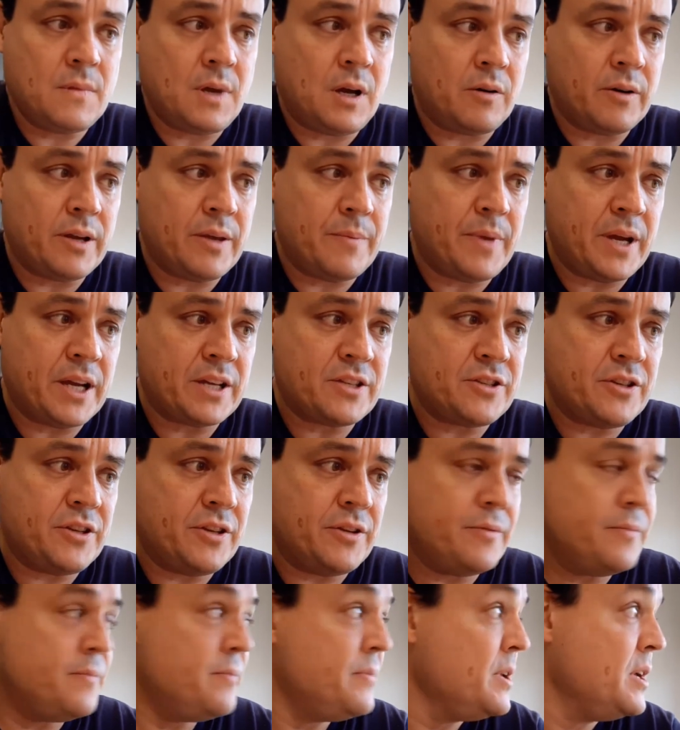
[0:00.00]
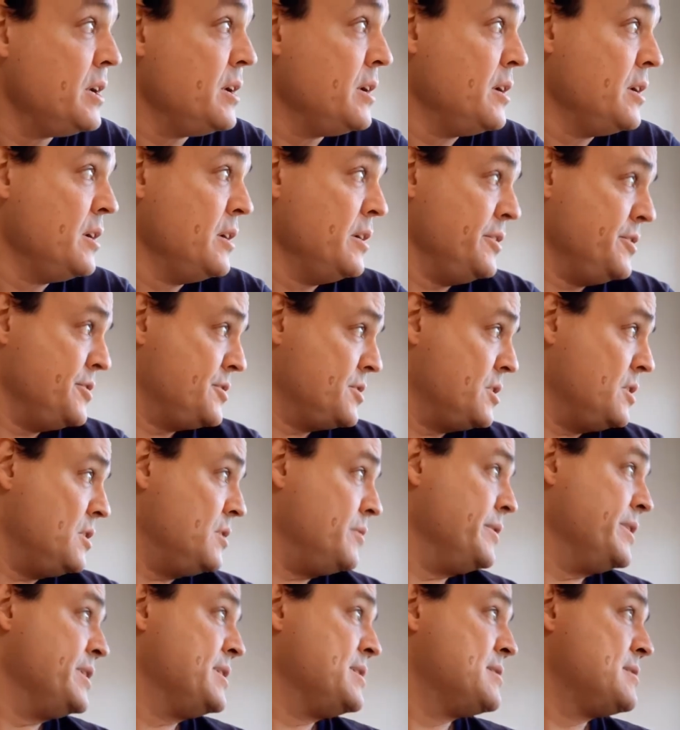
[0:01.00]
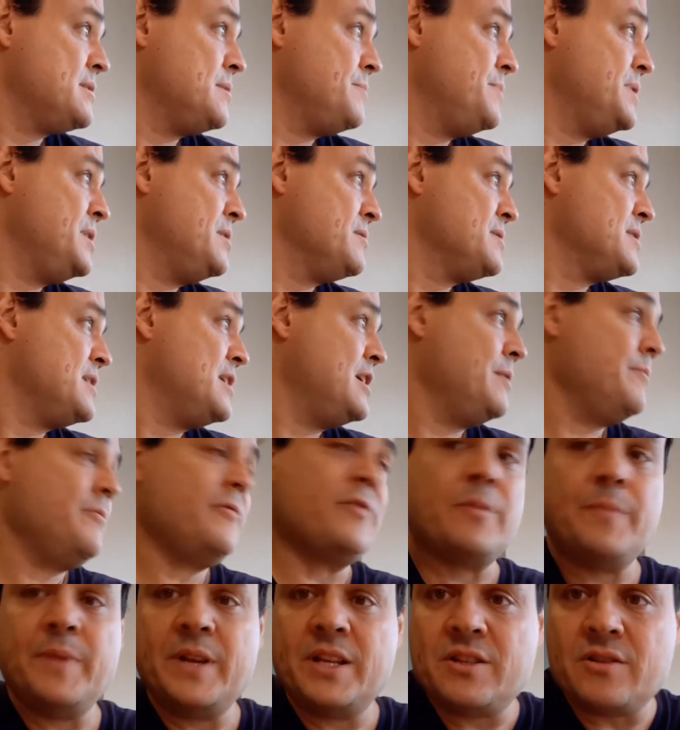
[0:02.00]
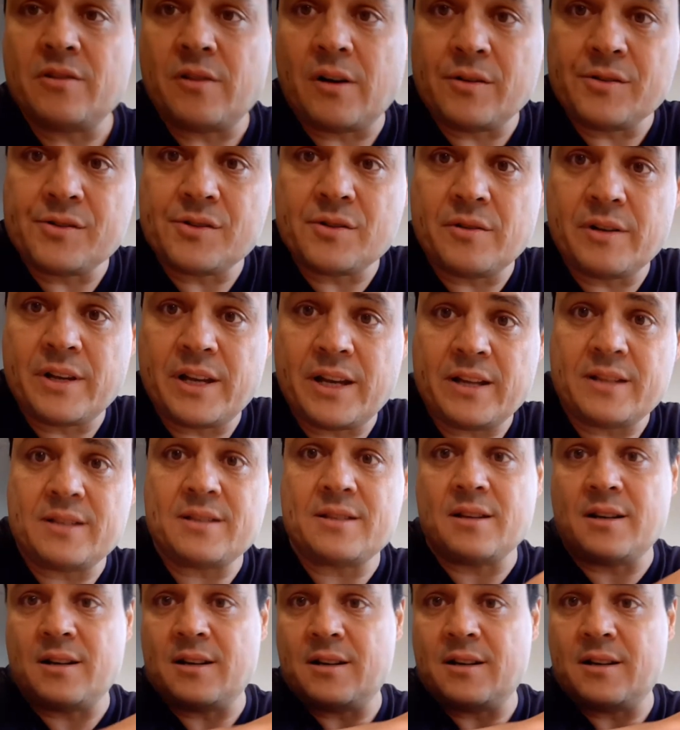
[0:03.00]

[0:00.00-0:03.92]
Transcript: I'll get back to you. So it's about time for me to also get